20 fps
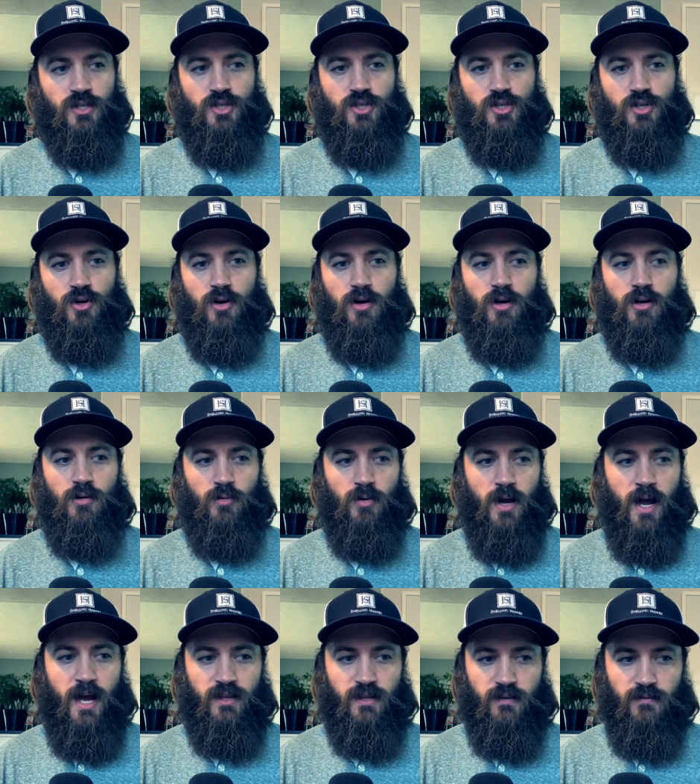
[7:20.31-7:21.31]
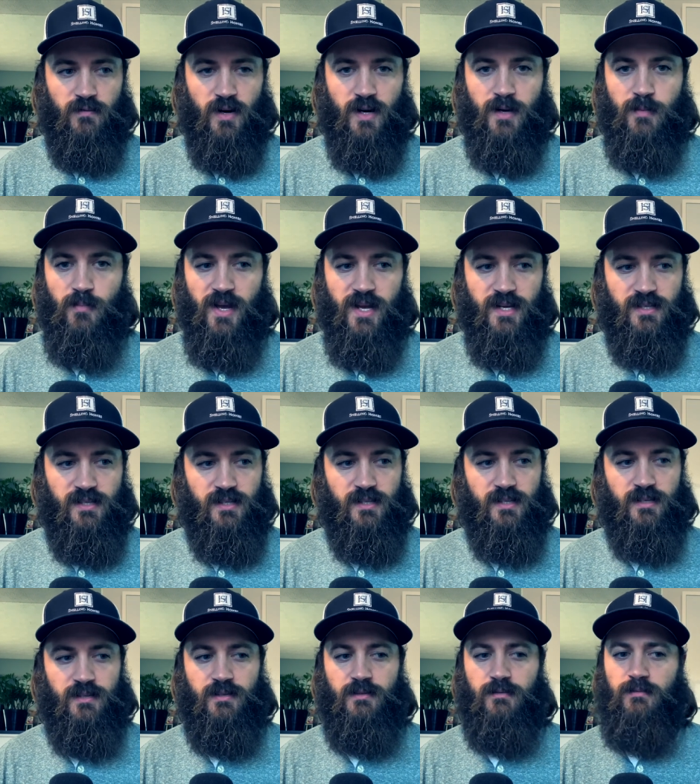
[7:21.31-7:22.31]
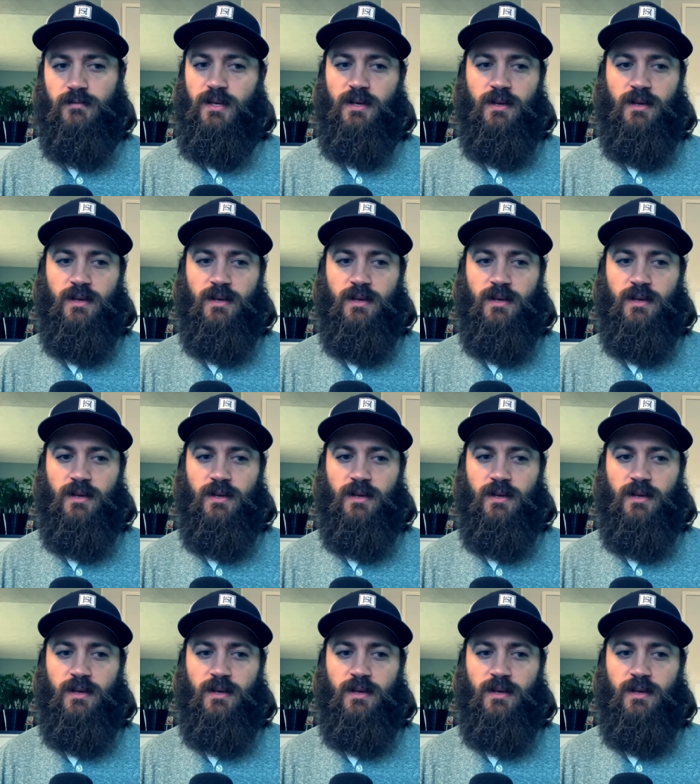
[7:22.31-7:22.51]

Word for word: start at the very basic,